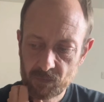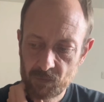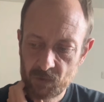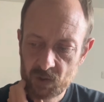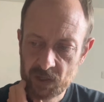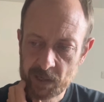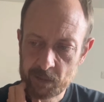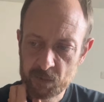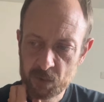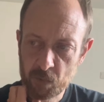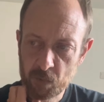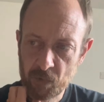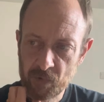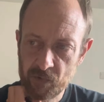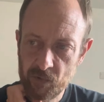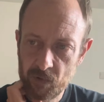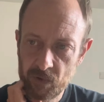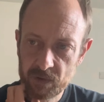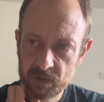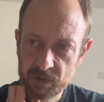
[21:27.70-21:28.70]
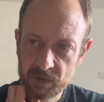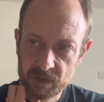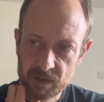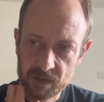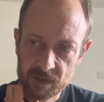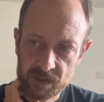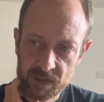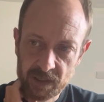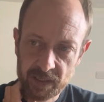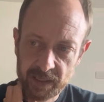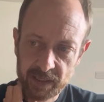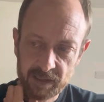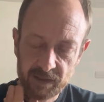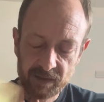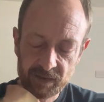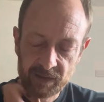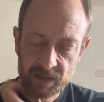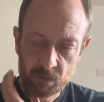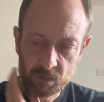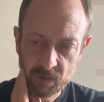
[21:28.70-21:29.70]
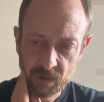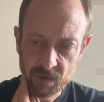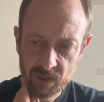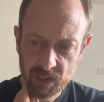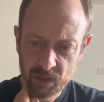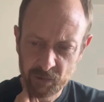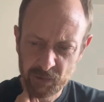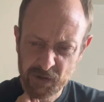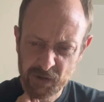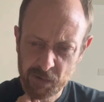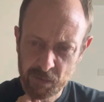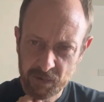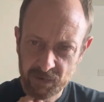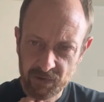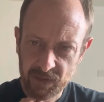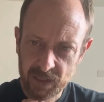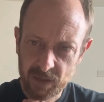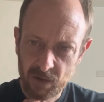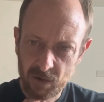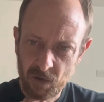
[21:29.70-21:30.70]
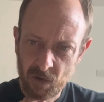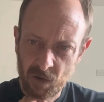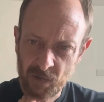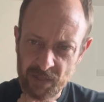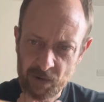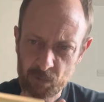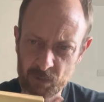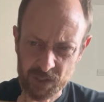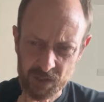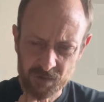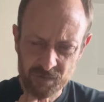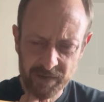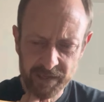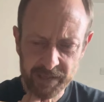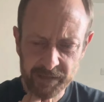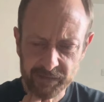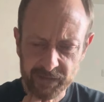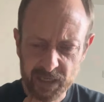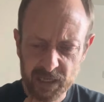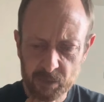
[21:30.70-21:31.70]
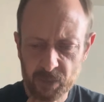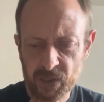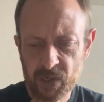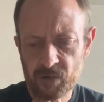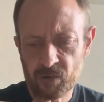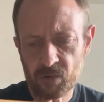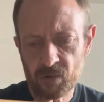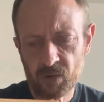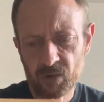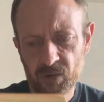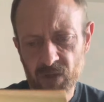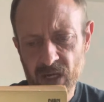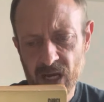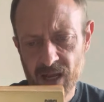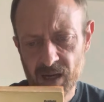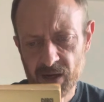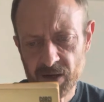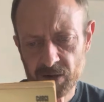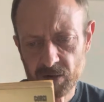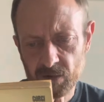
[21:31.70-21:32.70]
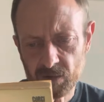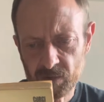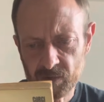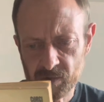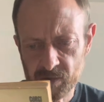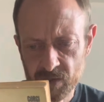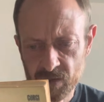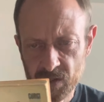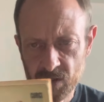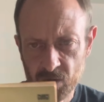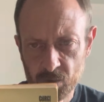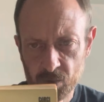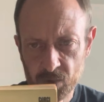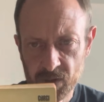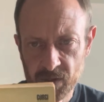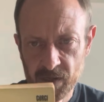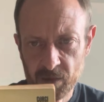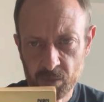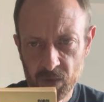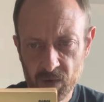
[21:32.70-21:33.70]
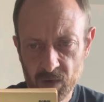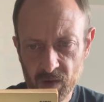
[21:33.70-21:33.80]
James Munro, and as I say, that was a pseudonym, I think. Or that was his real name, and he wrote Callan under a pseudonym.